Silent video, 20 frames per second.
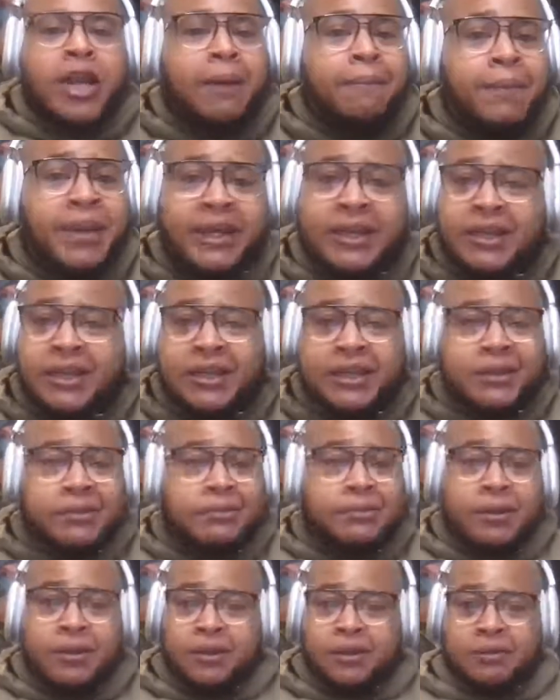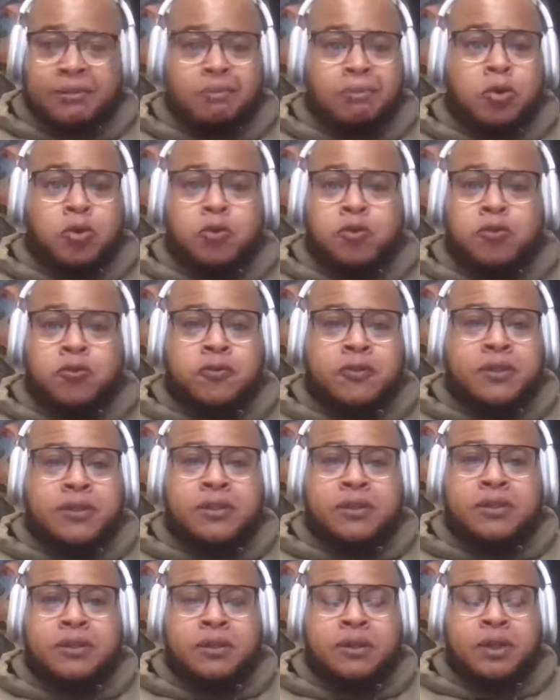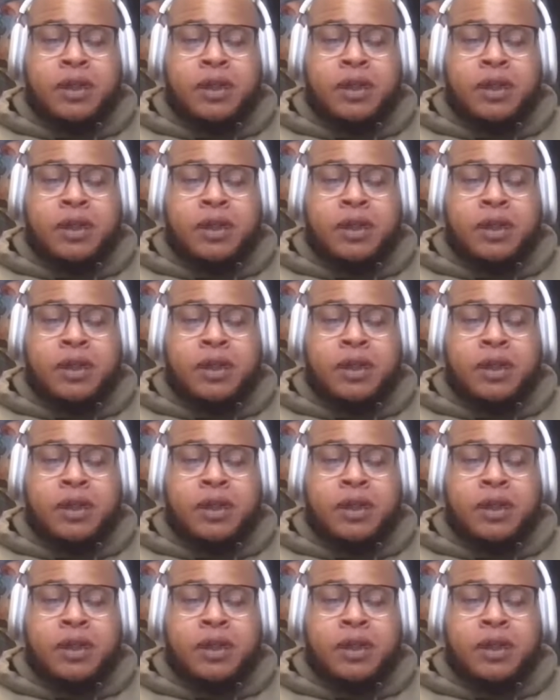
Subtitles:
not making any moves.